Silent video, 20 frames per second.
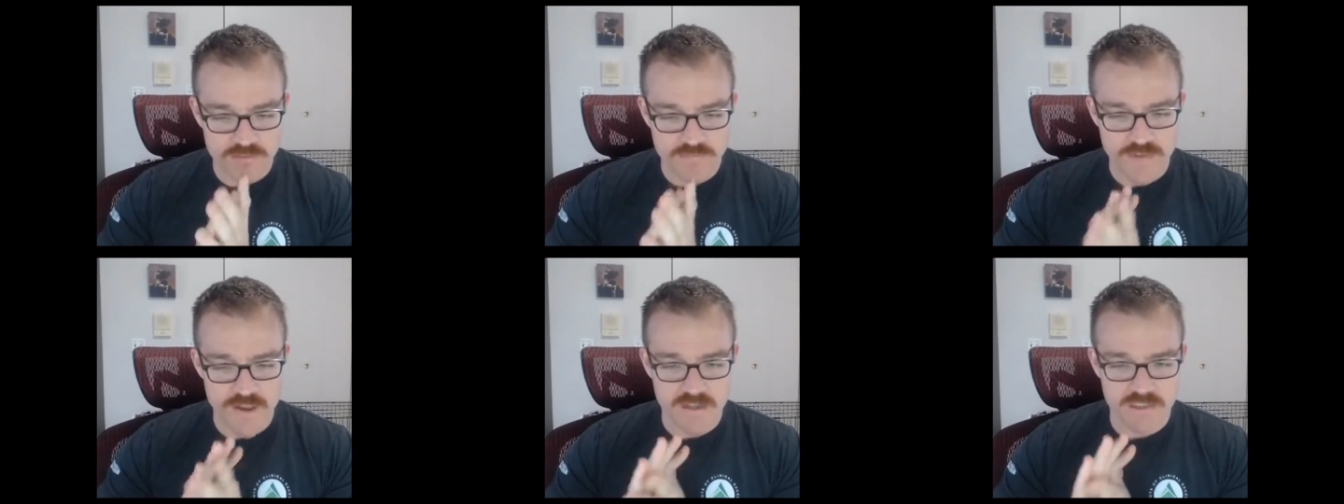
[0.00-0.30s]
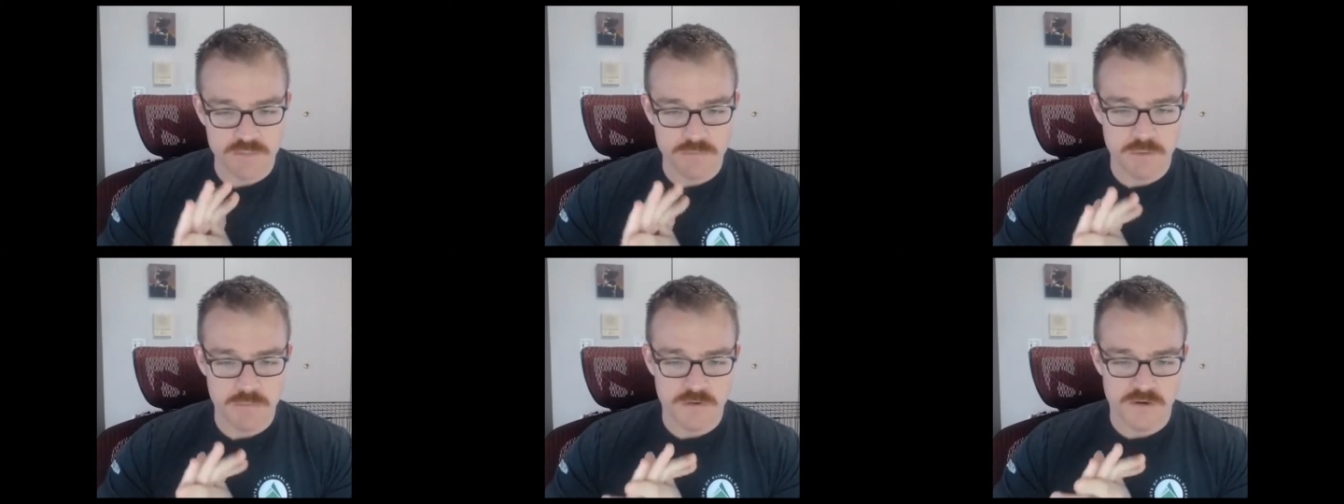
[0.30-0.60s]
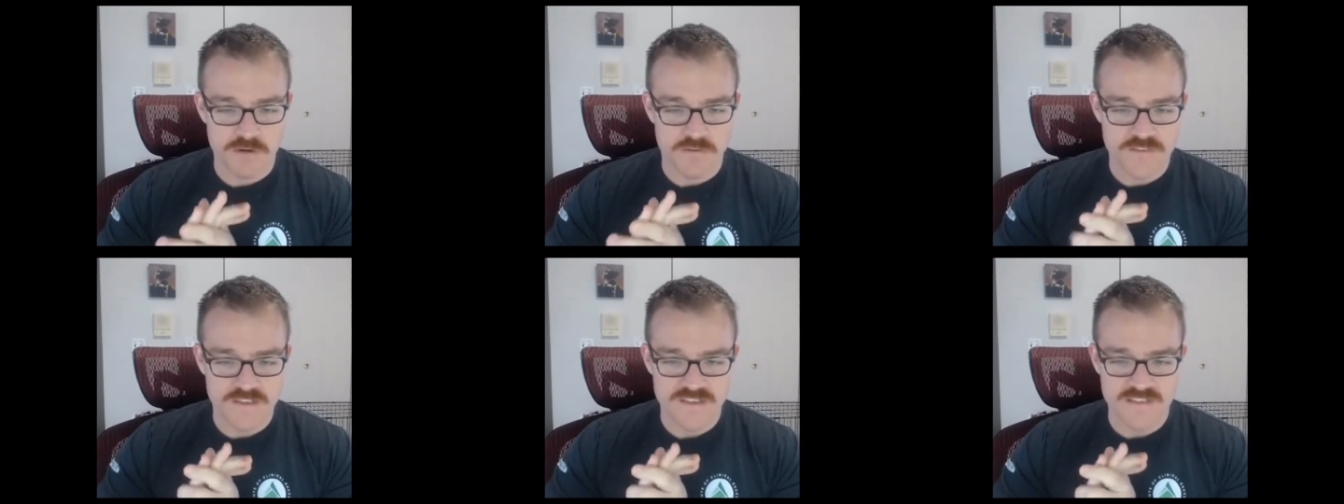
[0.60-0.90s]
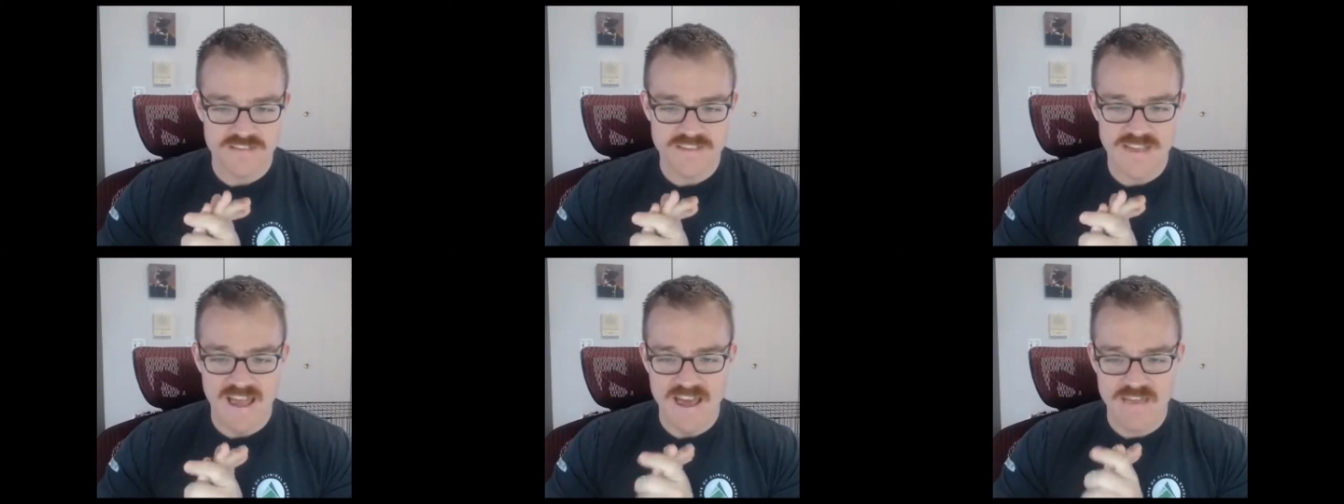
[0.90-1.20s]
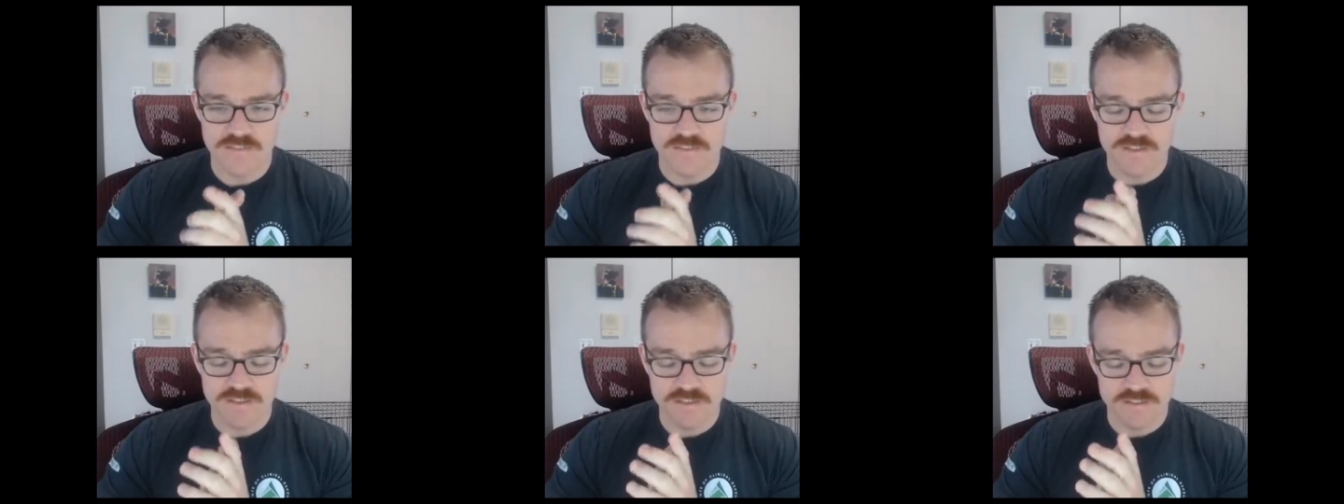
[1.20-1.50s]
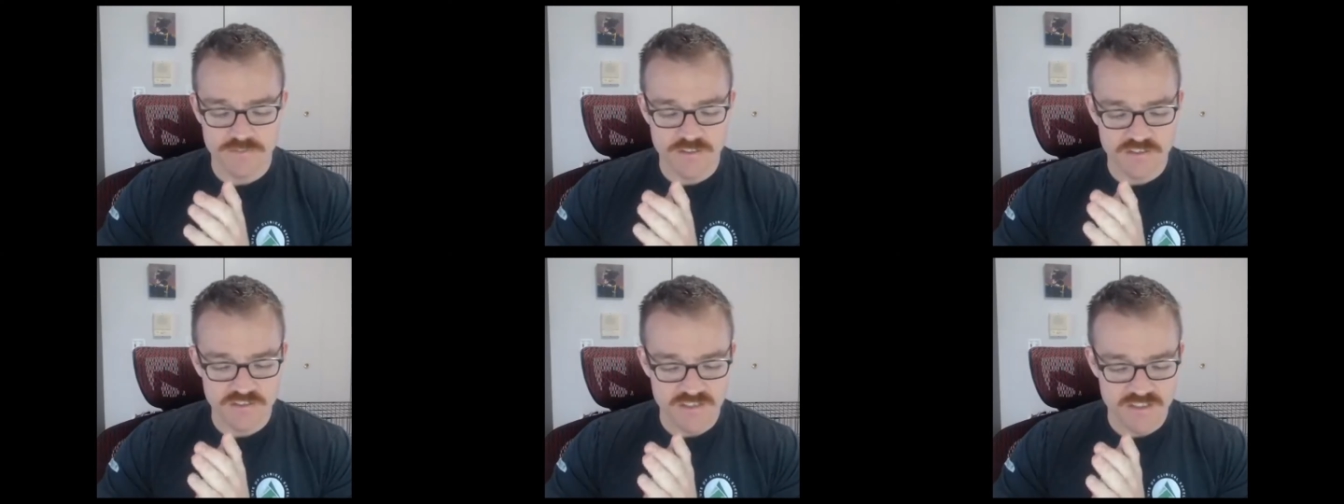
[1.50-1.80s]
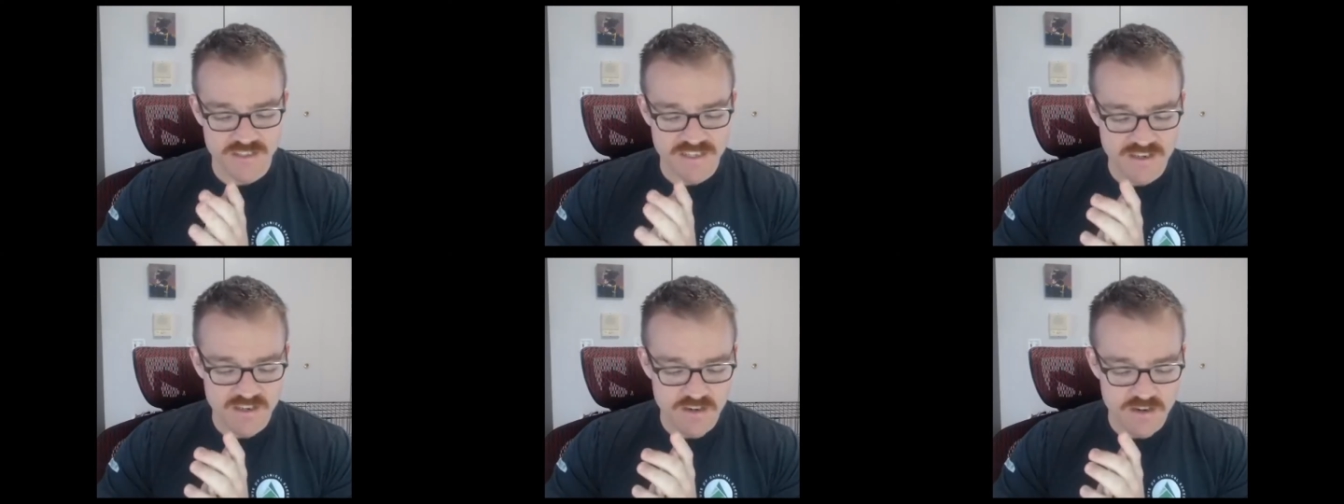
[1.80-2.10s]
and faculty member in our fitness athlete
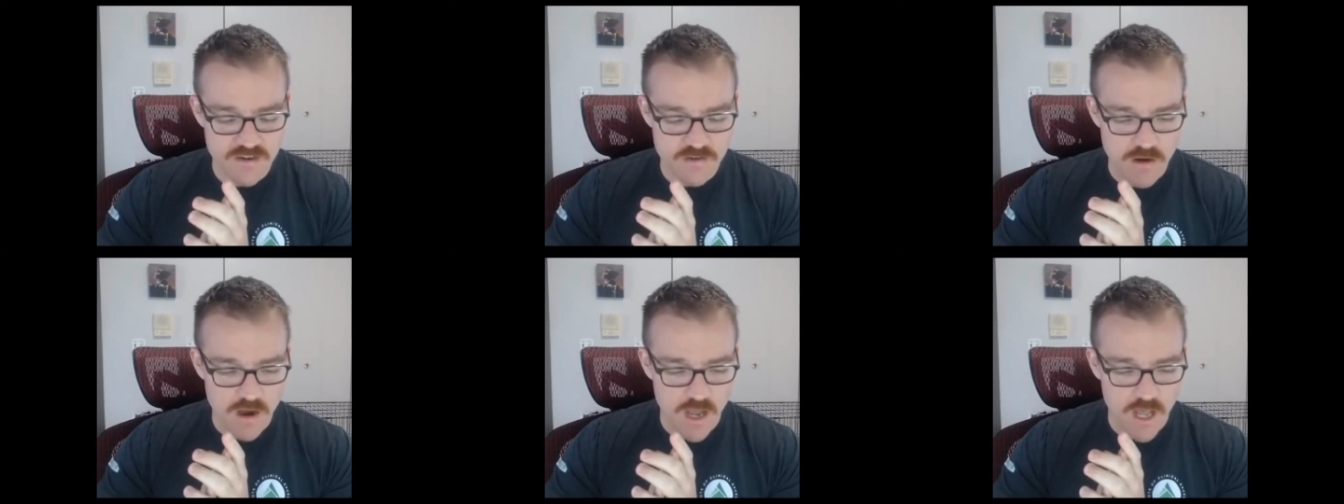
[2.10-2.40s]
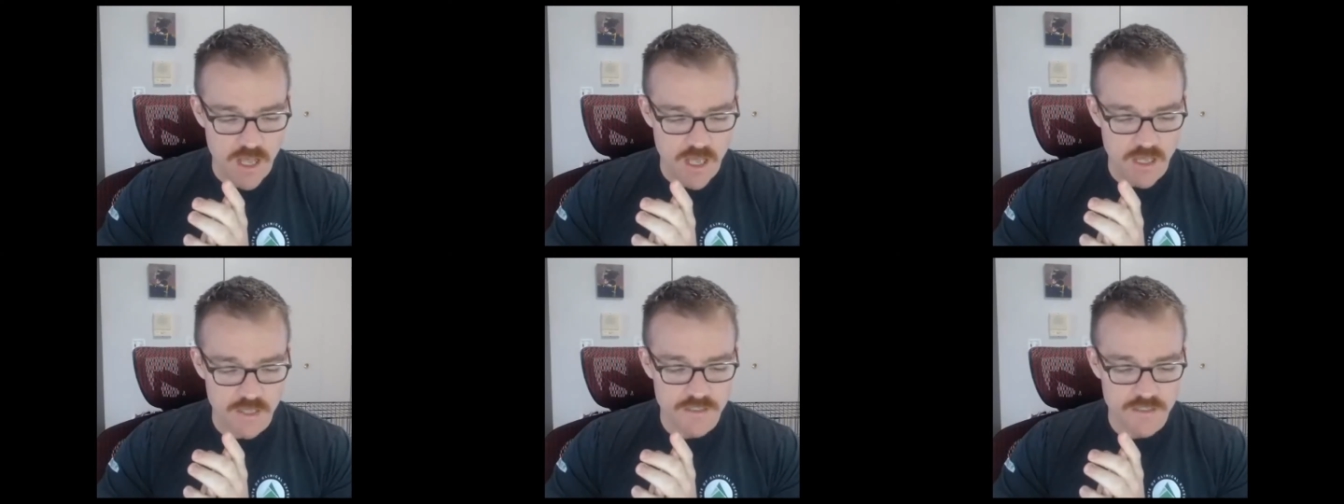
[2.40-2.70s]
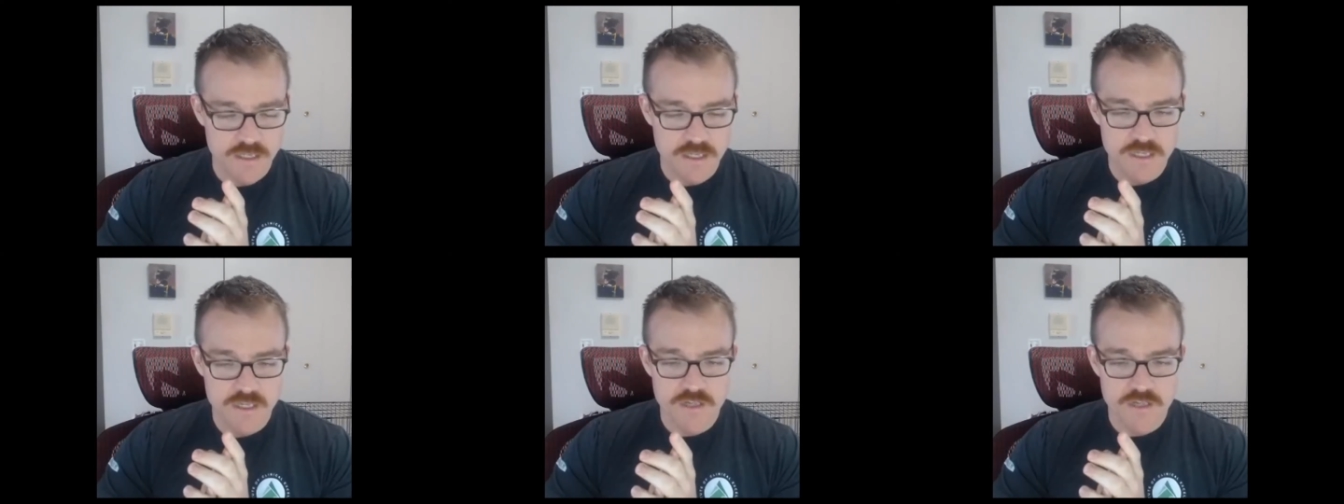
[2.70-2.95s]
division here on